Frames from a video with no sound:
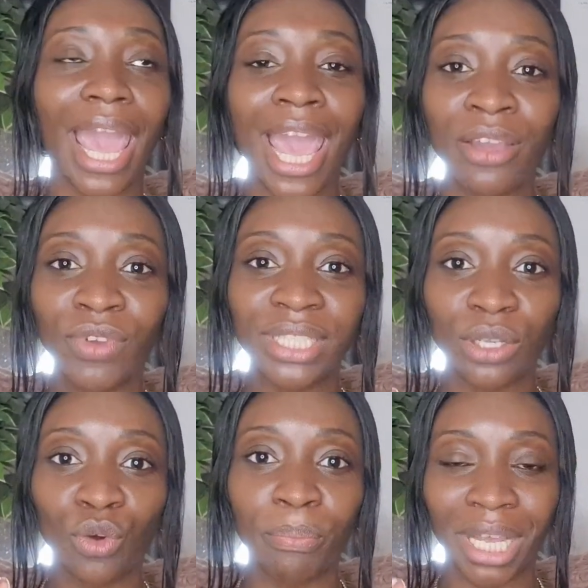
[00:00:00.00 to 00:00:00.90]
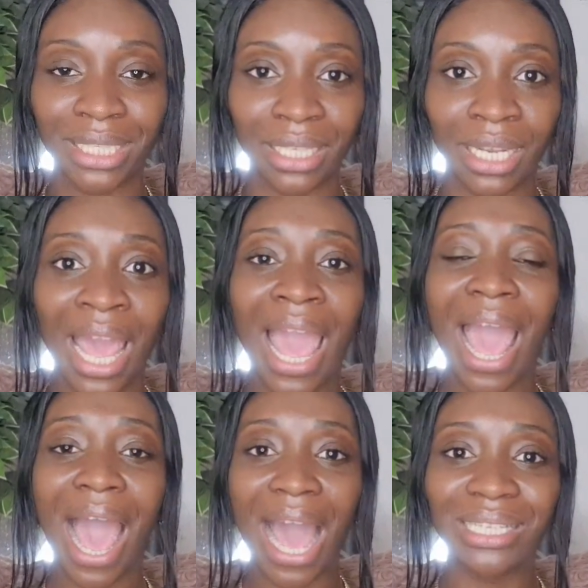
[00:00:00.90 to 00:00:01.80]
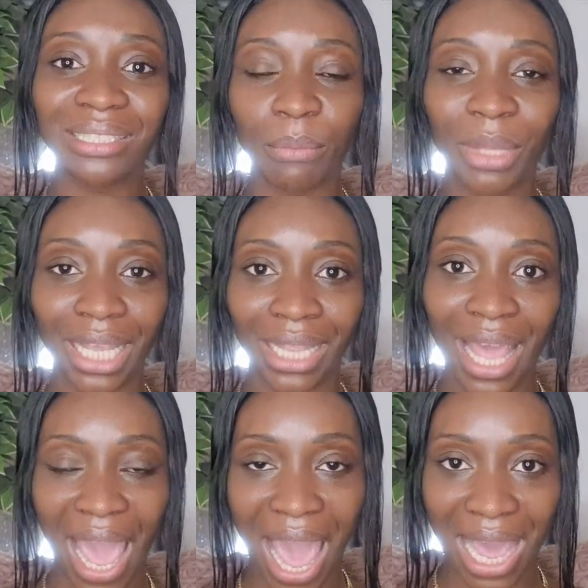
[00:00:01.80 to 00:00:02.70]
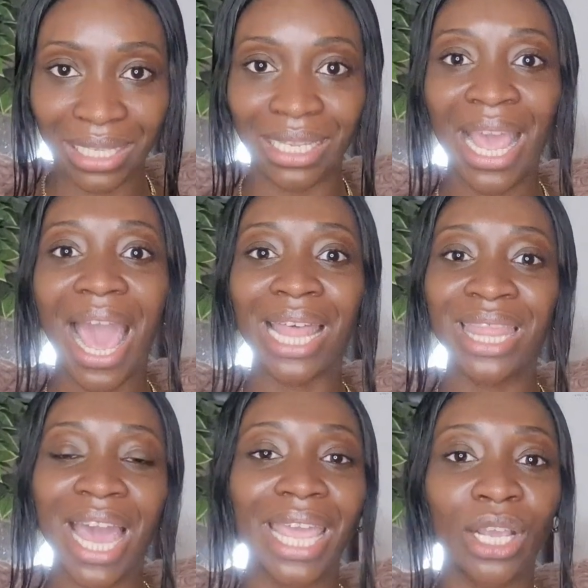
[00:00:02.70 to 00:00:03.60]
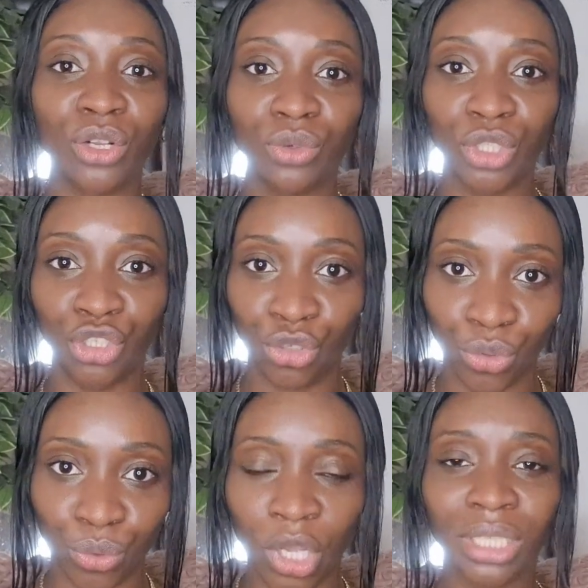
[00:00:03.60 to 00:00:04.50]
Every single person has something in their hands, and that includes you.